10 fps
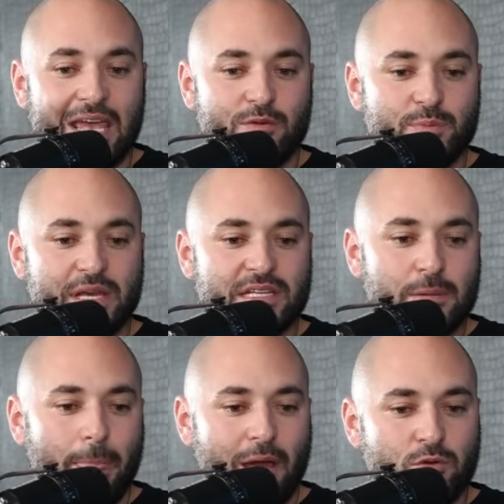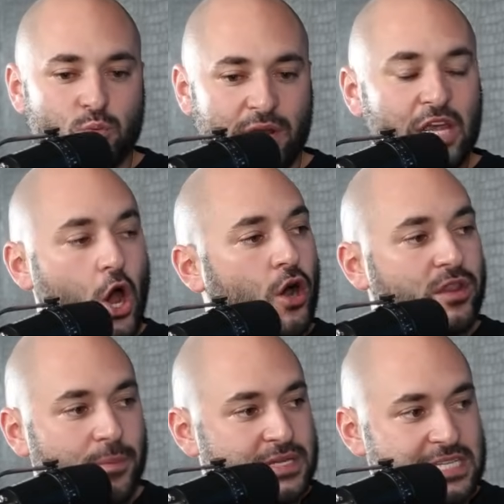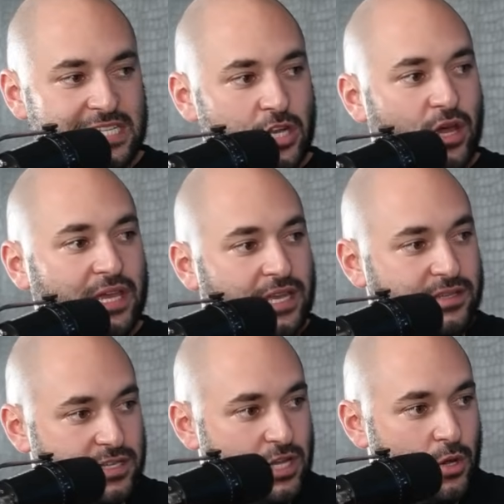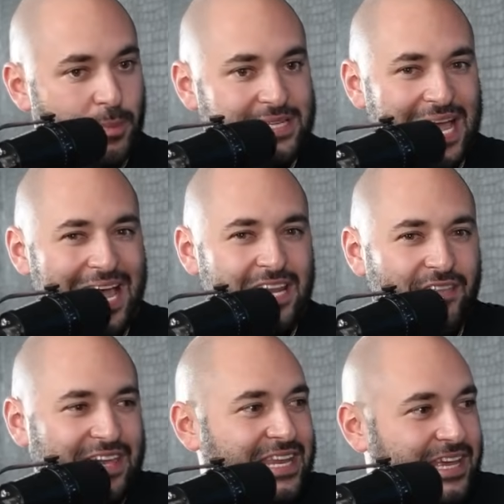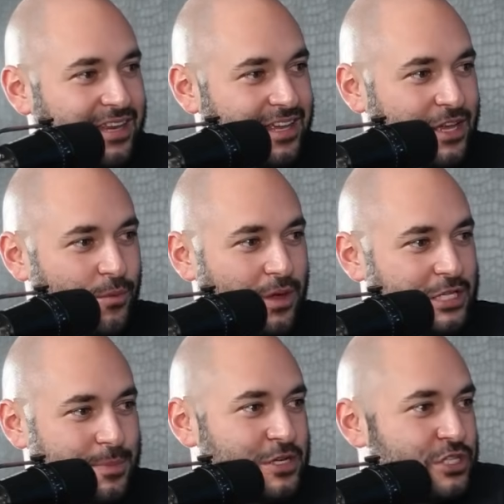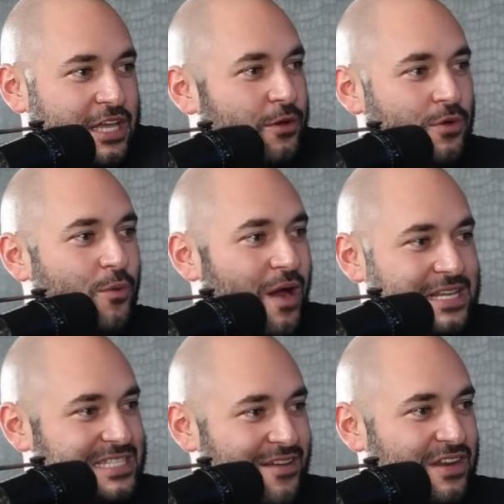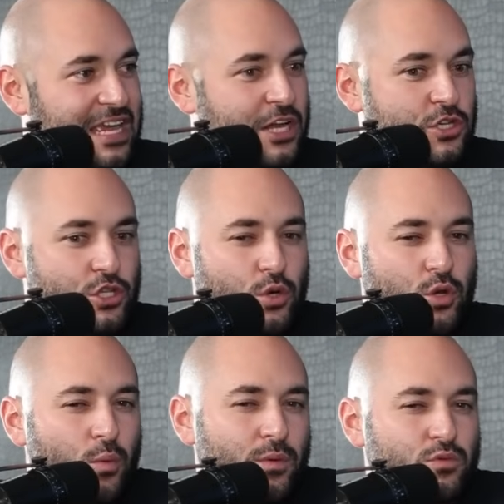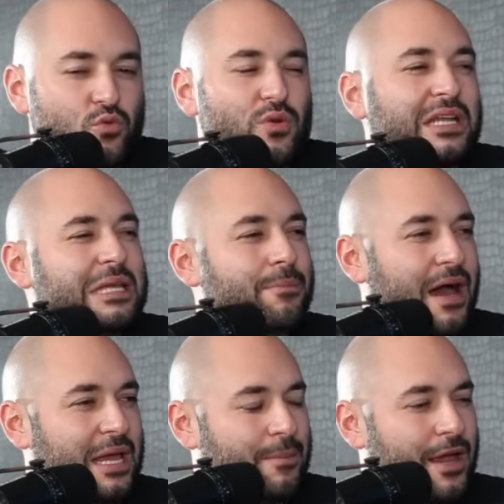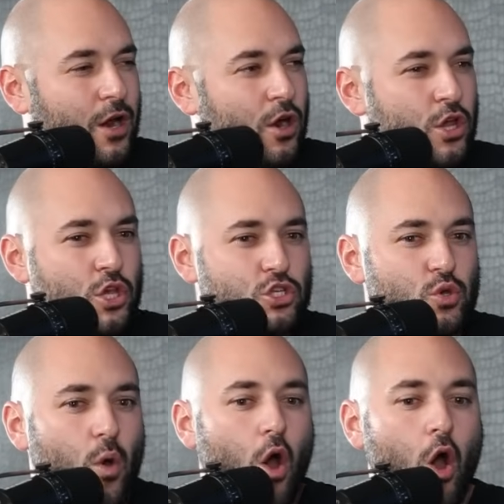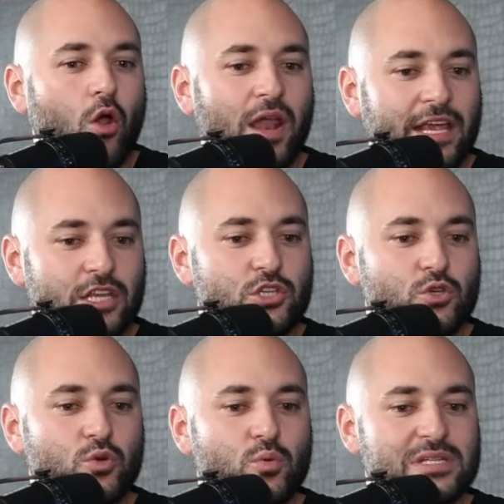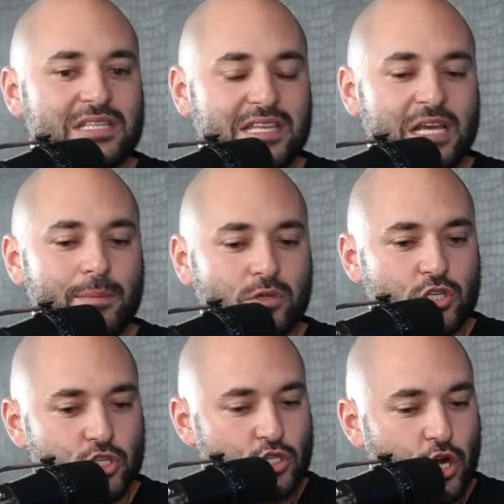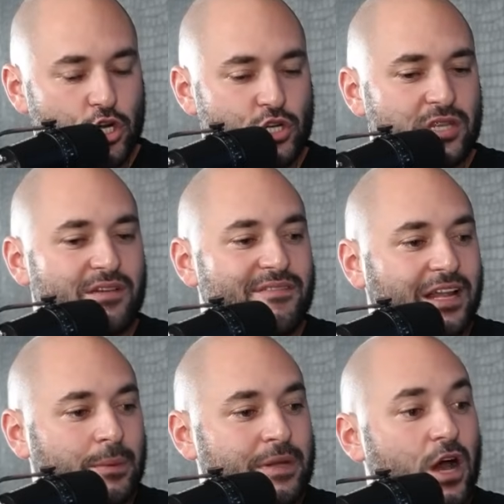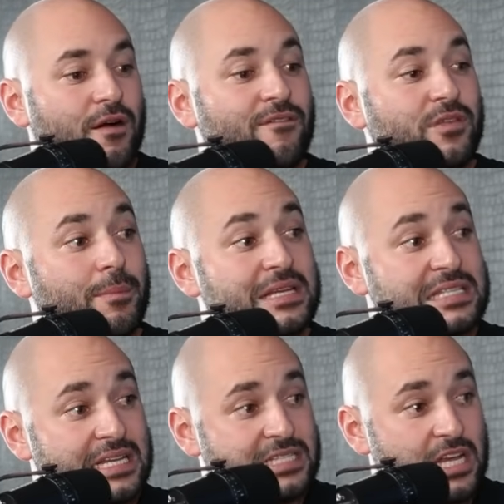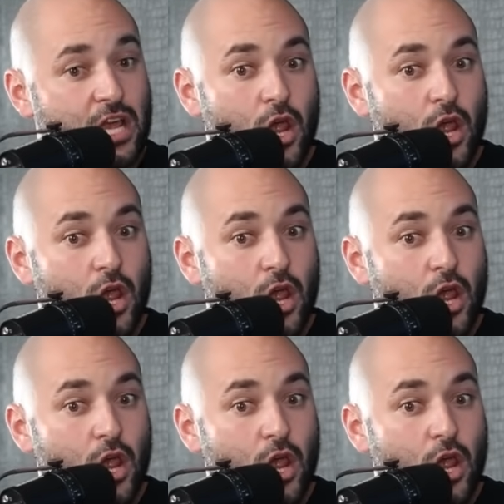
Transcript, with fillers: it was because I was working on the business and not in it, because I had nothing in it. but especially like rewind 7-8 years ago, no one was really buying my art. So all I could do was think about the structure and development of the business.